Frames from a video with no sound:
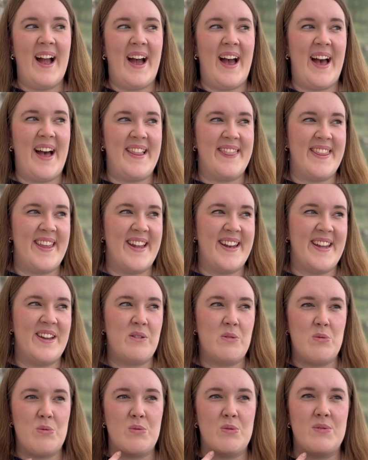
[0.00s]
and then it
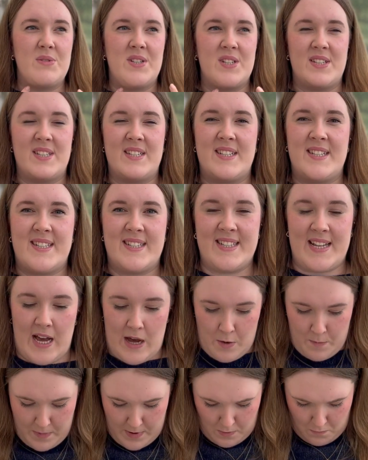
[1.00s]
all just sat
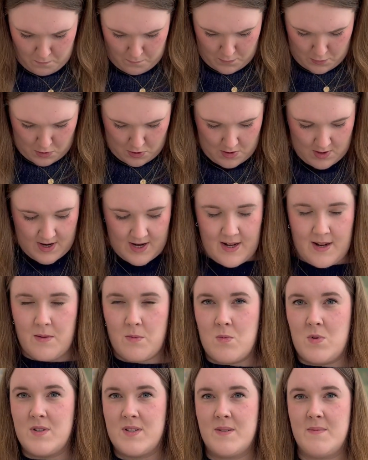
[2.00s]
a bit wrong and it
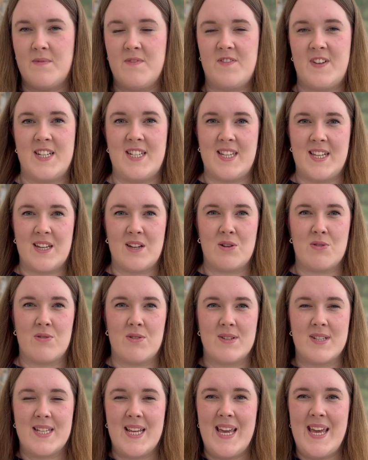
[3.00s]
wasn't fitting
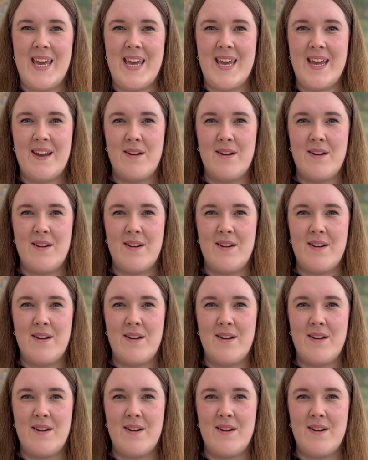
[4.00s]
across here.